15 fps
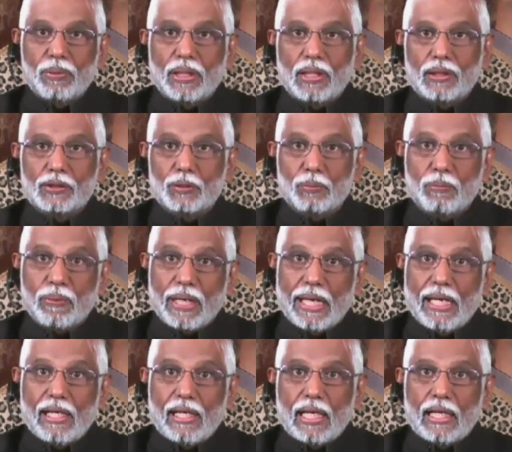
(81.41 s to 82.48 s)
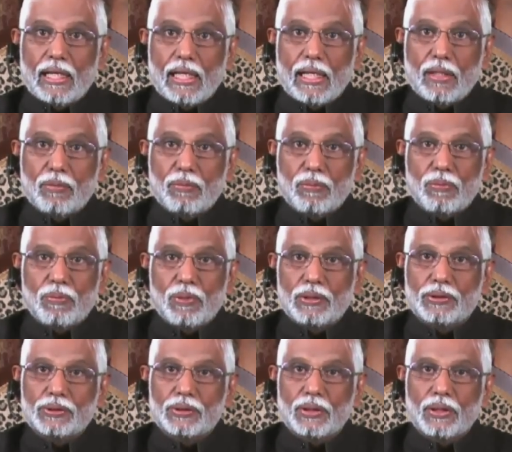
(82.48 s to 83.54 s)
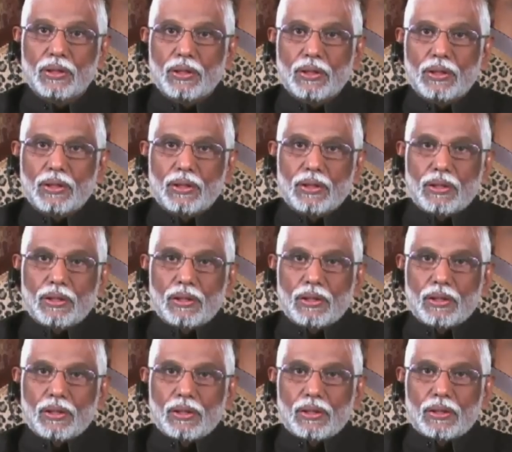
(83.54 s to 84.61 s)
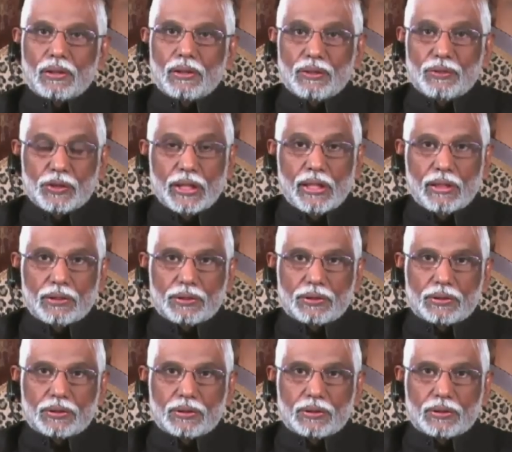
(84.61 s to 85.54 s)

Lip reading: because the brain can influence the genes.